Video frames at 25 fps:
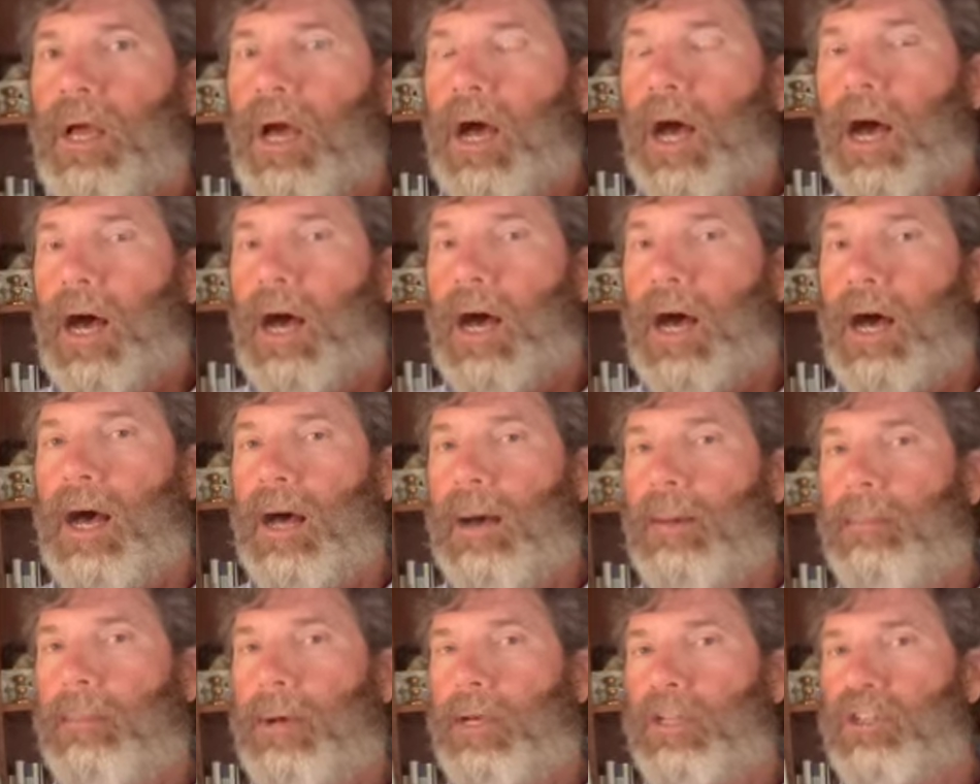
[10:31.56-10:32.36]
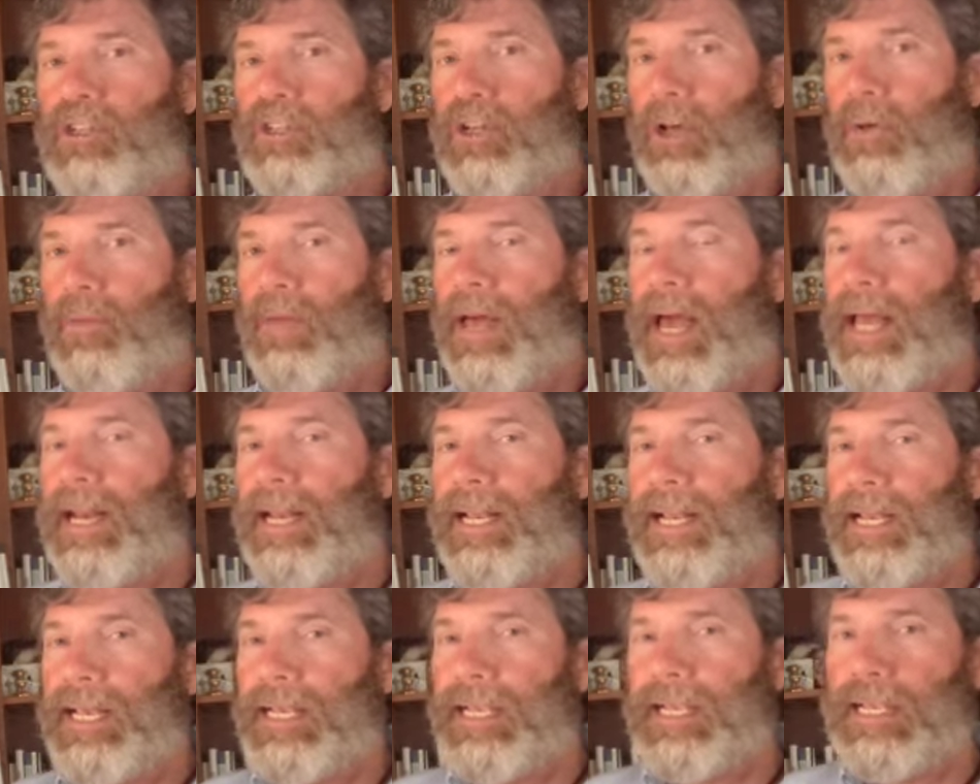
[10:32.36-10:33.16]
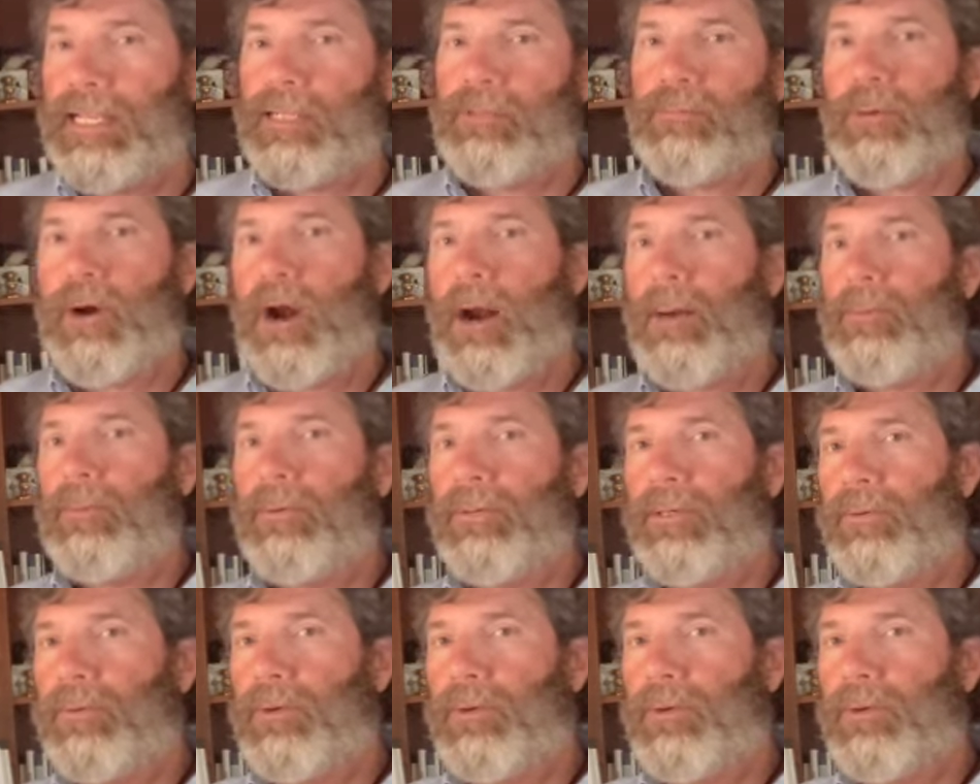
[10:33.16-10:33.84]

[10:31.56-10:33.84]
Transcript: so that it gets properly